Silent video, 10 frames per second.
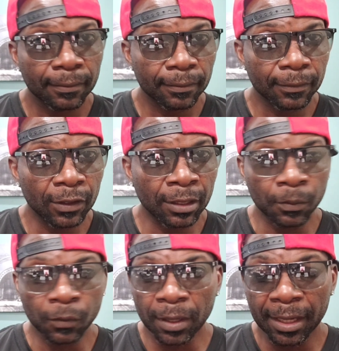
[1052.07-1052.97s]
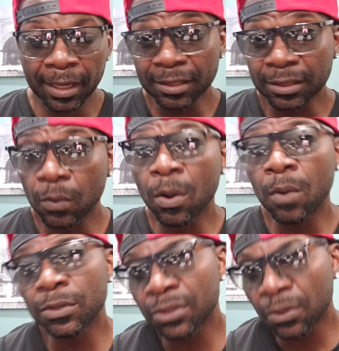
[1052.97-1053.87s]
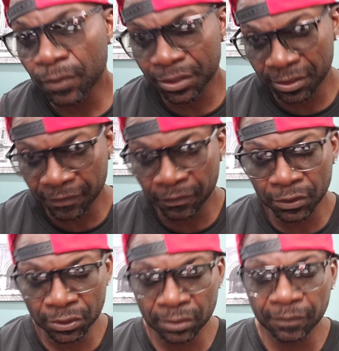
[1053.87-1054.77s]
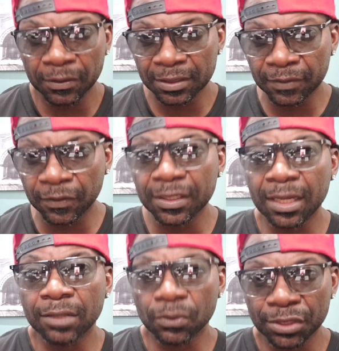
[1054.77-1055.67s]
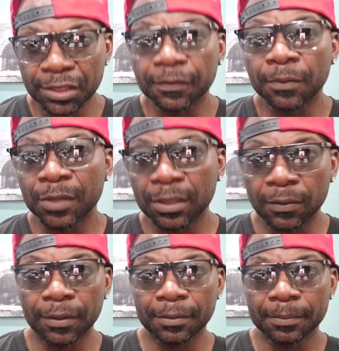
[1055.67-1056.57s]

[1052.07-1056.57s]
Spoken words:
He kept quiet. I said, what was the original vision for Satoshi, for Bitcoin?